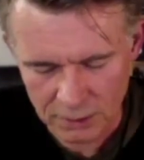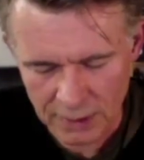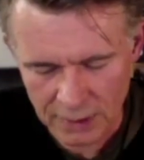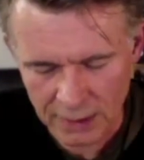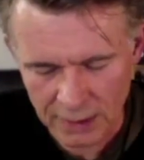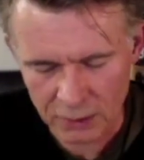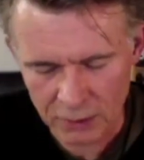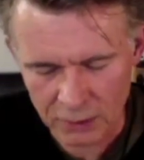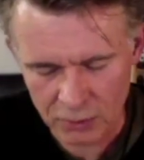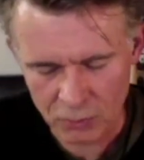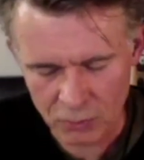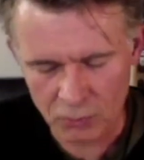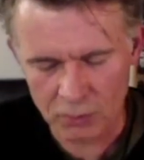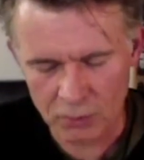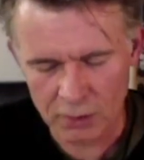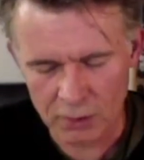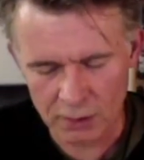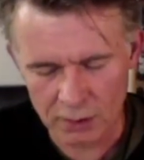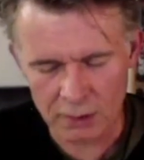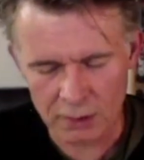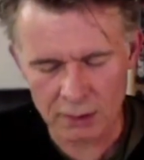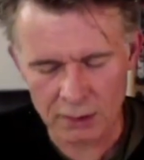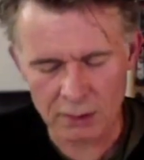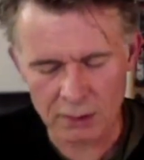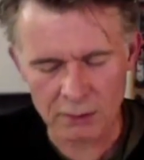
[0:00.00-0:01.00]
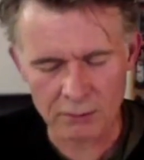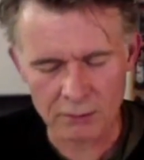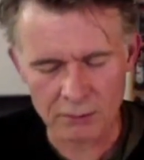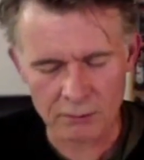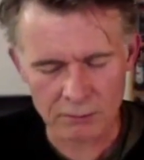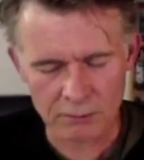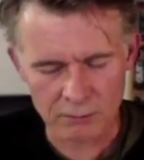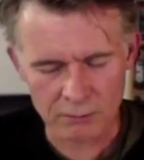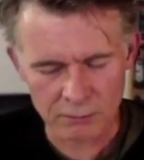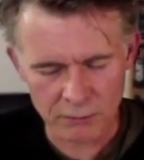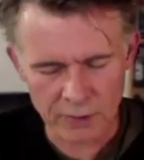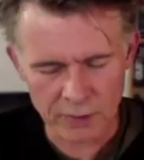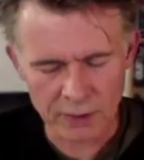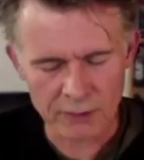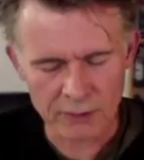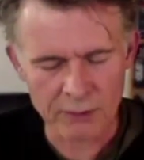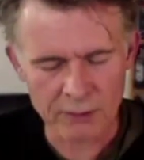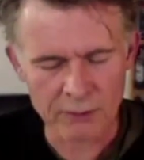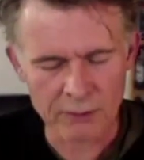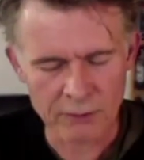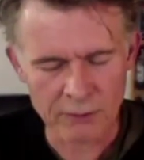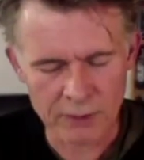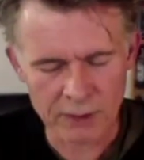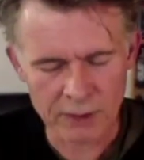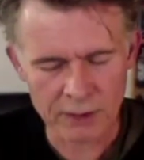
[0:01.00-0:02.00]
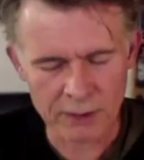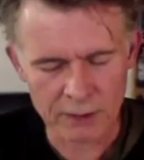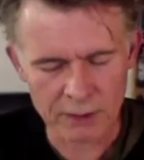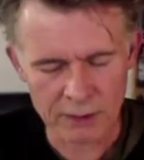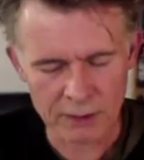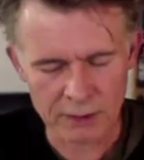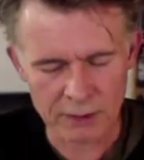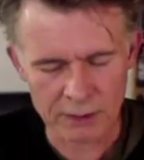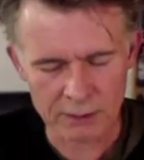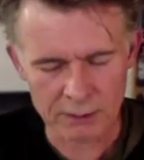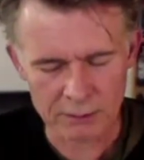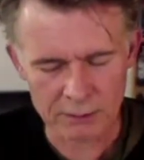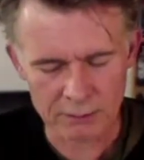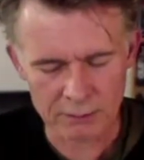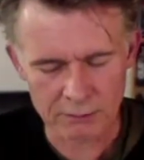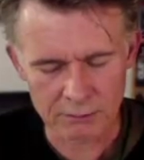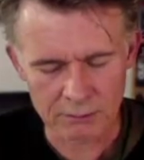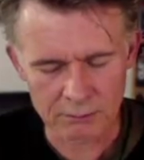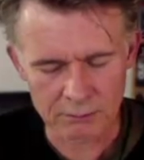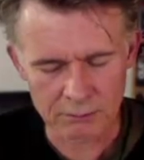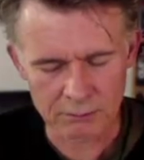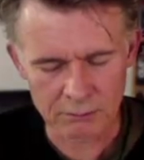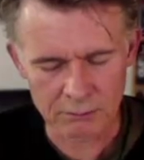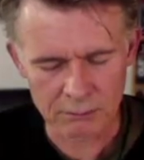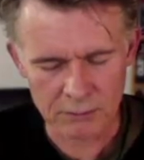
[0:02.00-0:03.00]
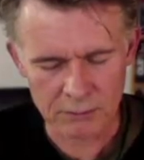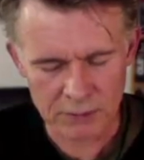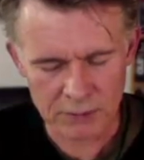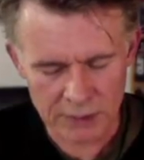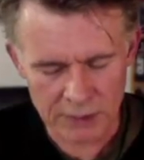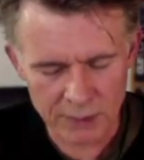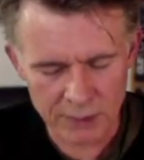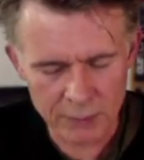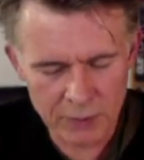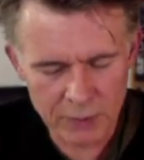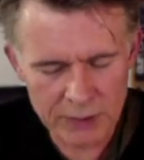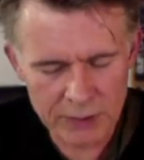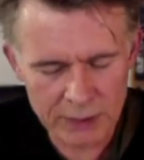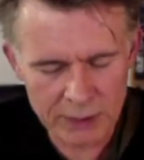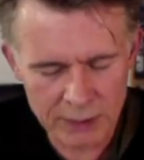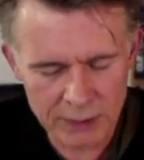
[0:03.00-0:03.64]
I took in very, very deeply,